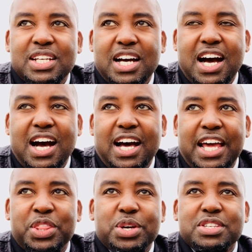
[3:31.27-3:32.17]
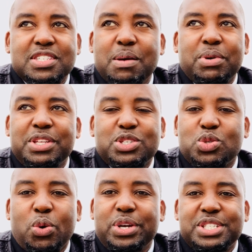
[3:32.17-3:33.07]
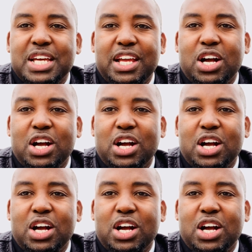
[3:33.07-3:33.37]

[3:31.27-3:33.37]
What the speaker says: And those are some of the stories that